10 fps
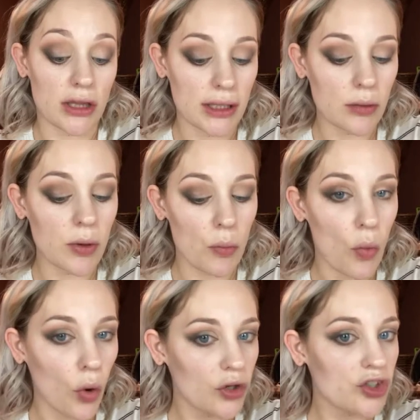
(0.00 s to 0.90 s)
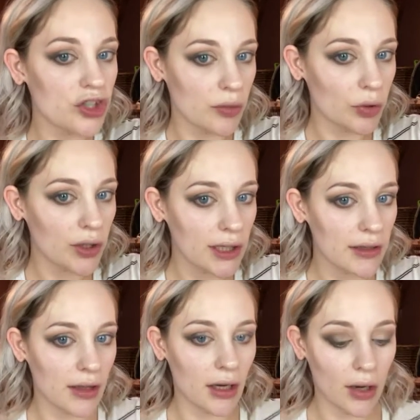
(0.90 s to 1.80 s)
a little bit more shimmery
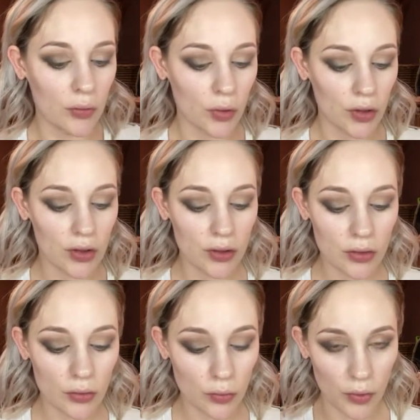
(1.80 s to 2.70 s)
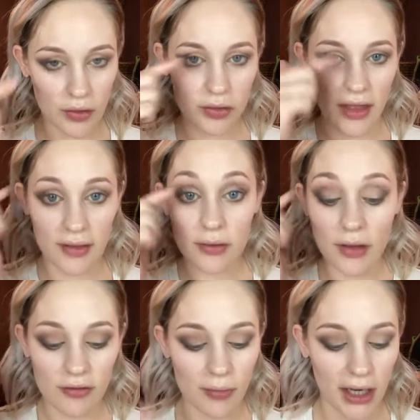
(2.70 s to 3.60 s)
than I would with
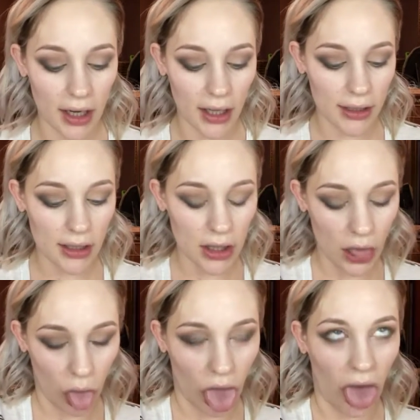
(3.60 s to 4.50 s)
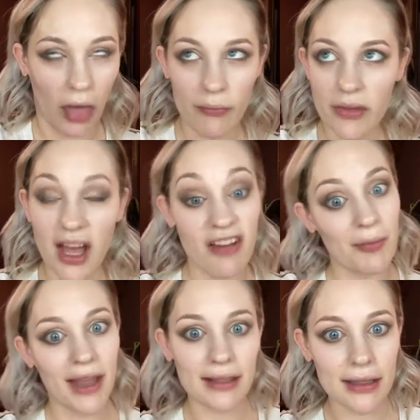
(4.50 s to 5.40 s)
that of
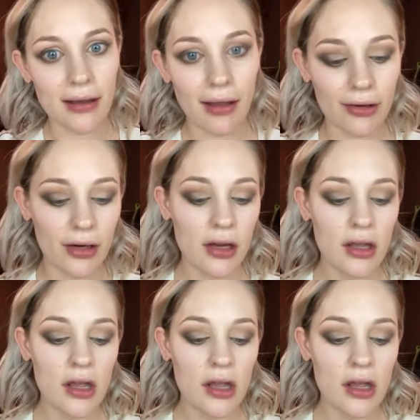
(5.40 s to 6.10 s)
my lid color.